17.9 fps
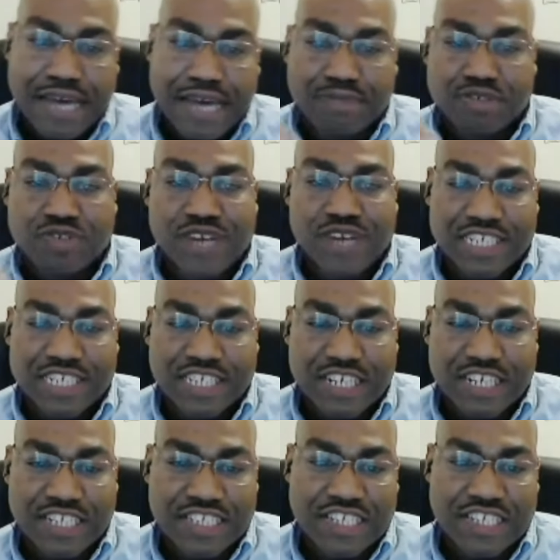abstraction.
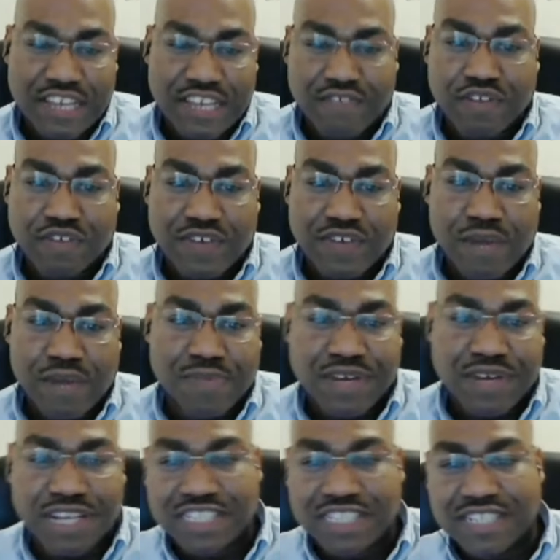It's the level of yeah.
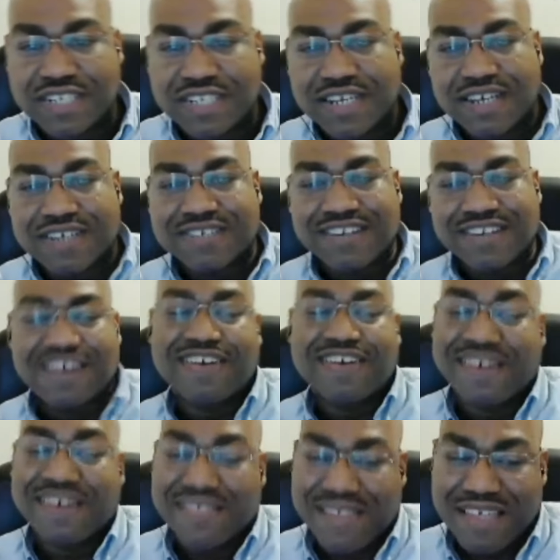comprehension. Sorry.
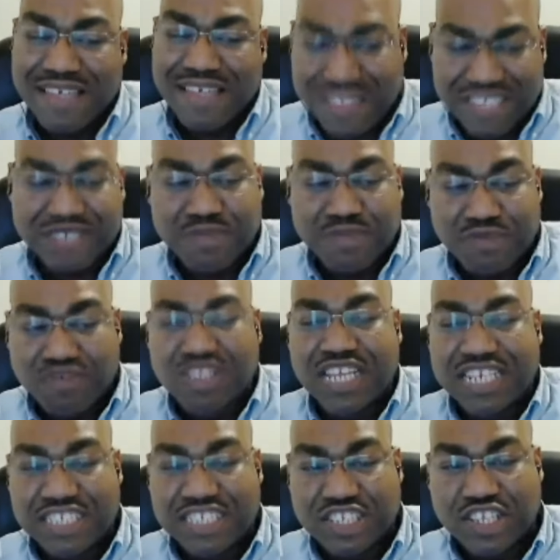And this
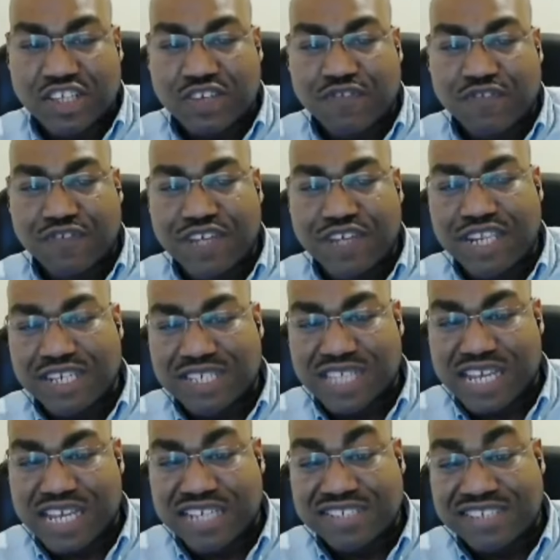relates to the fitness
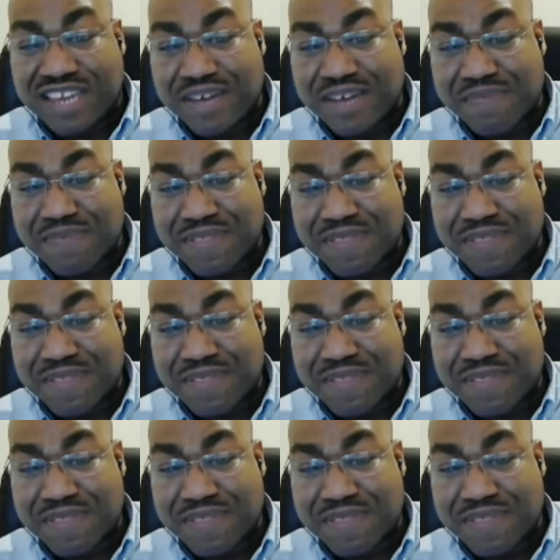landscape